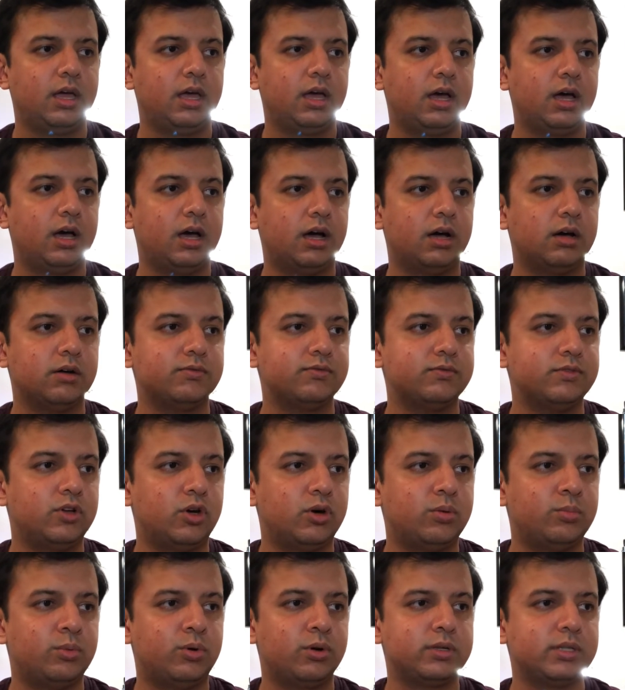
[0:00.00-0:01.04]
of no
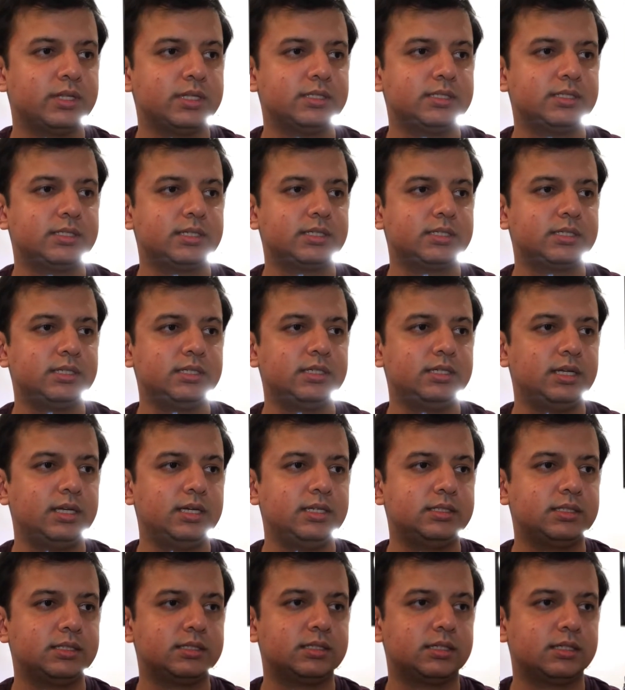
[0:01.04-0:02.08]
more than 60
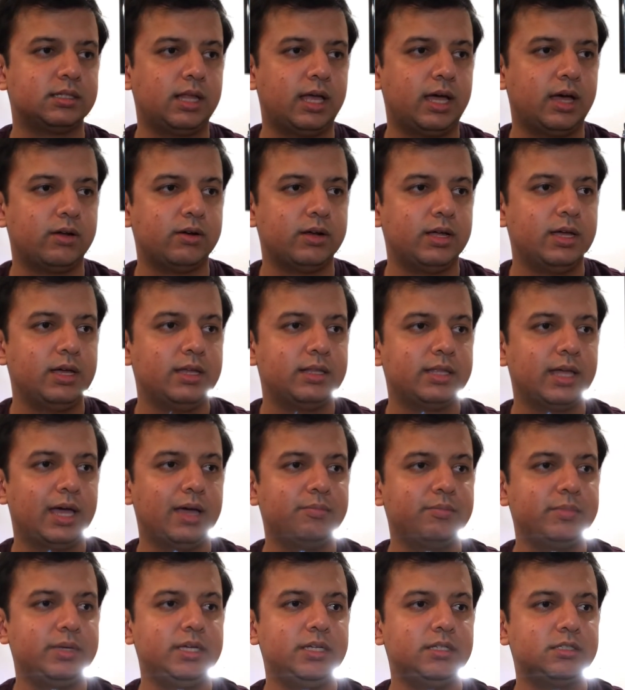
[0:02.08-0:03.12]
days is allowed. That
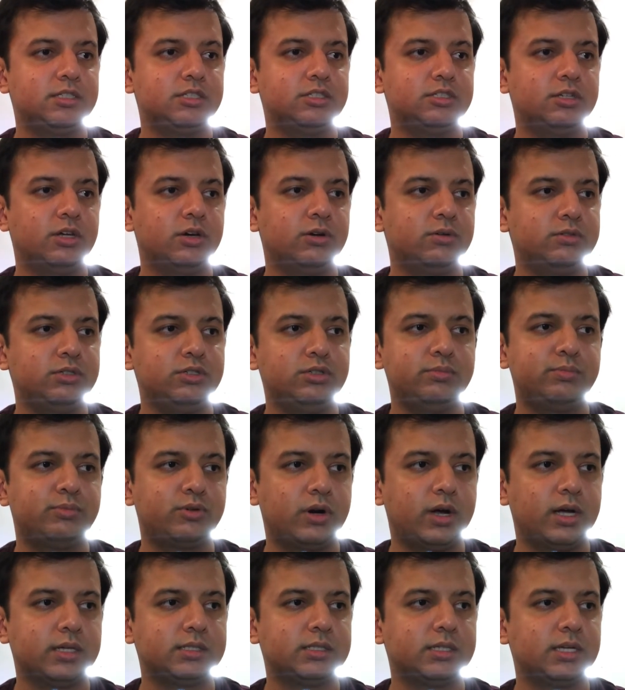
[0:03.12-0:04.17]
means no due
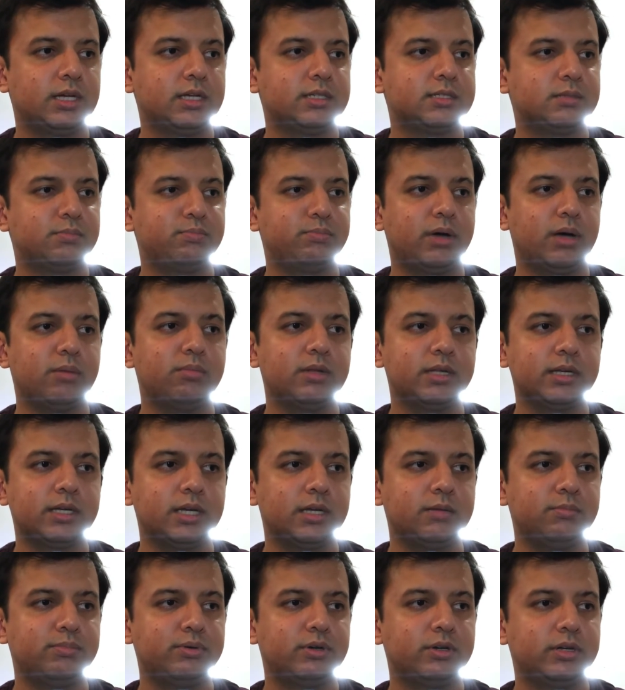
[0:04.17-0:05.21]
process, public
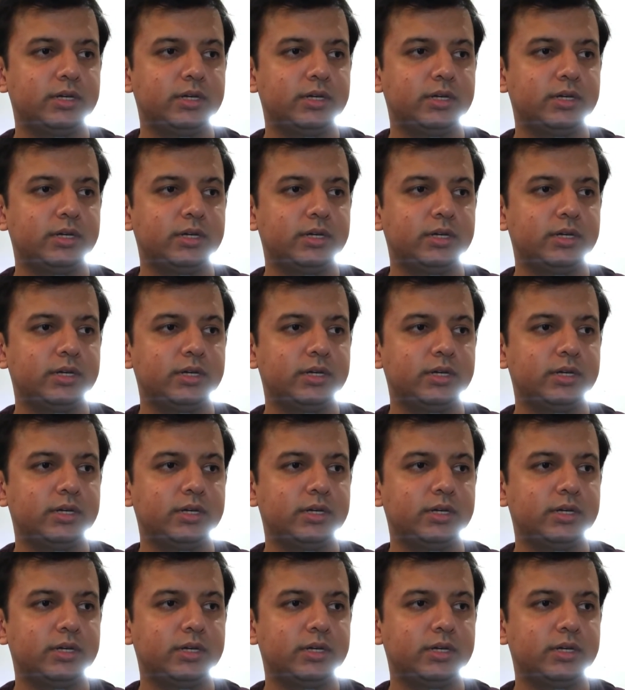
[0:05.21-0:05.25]
input,